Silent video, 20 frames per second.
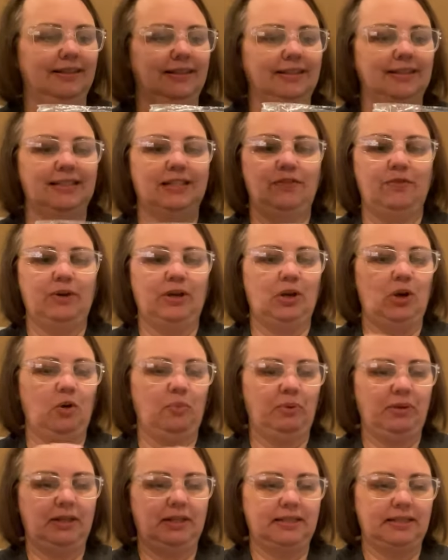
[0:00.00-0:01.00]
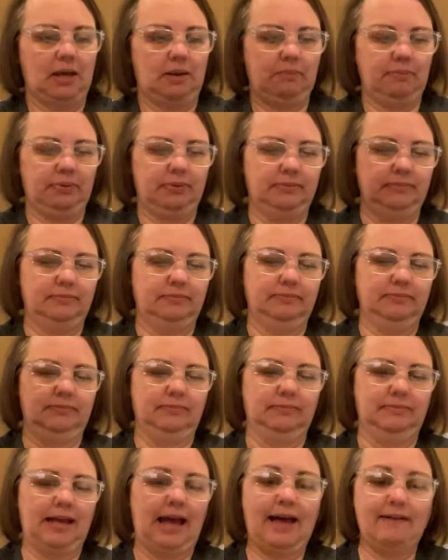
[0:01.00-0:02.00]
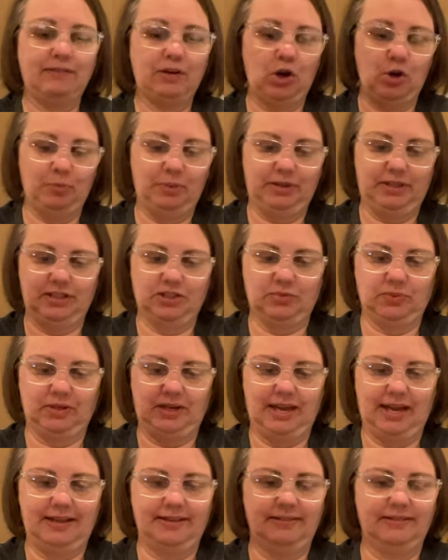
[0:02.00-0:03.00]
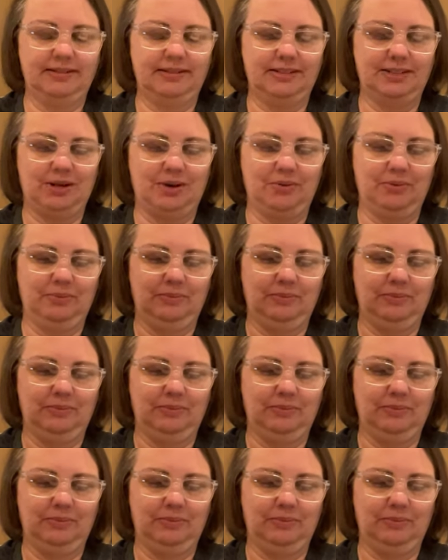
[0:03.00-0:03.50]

let's see if we can open this up. I haven't opened this one yet, so